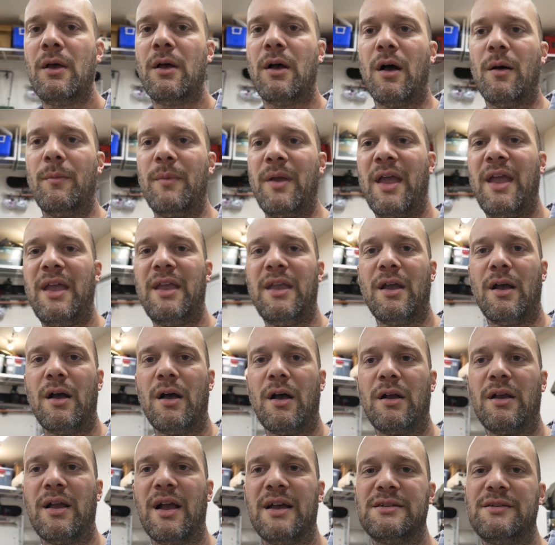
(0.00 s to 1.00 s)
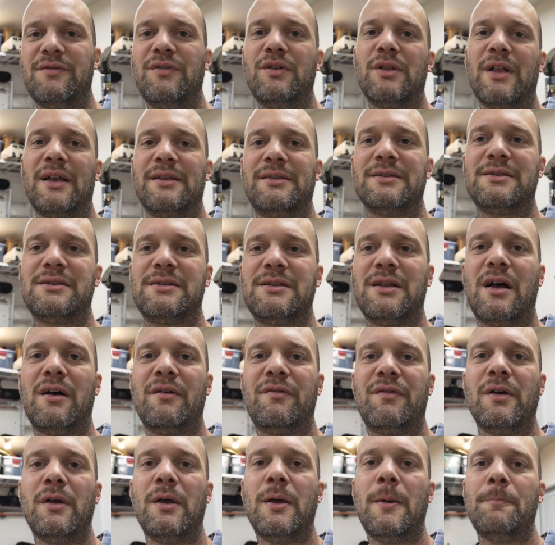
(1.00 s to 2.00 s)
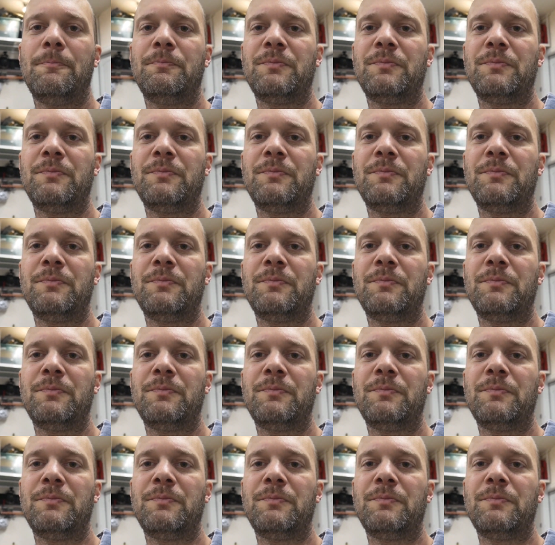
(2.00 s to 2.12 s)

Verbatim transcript: Um, hey uh, guys, if you like this stuff.